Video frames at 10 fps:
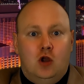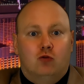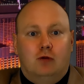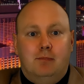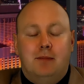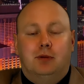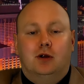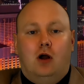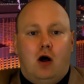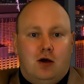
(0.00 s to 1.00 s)

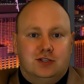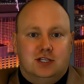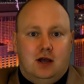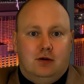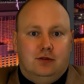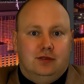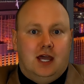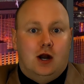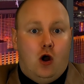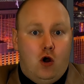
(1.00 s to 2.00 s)
Remember also
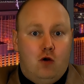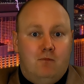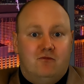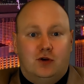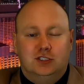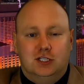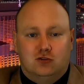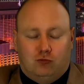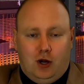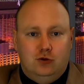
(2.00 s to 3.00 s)
that home versus
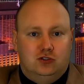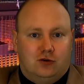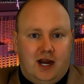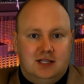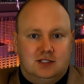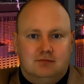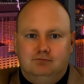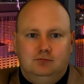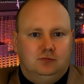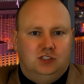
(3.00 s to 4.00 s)
road trends
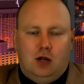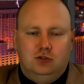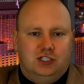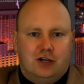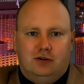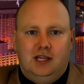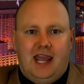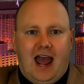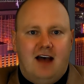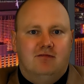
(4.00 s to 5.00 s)
don't generally
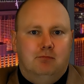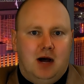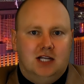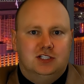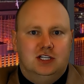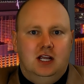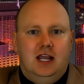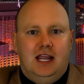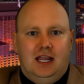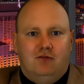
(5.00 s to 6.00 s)
have much
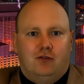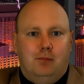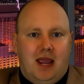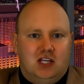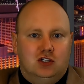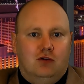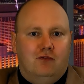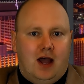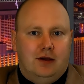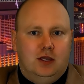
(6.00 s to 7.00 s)
informational
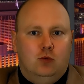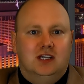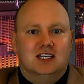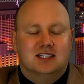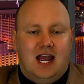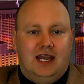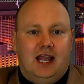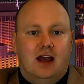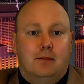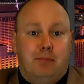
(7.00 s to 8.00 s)
value when deciding
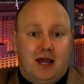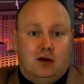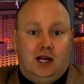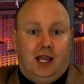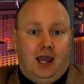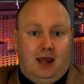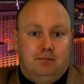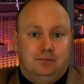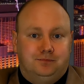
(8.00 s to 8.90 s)
how to bet on a game.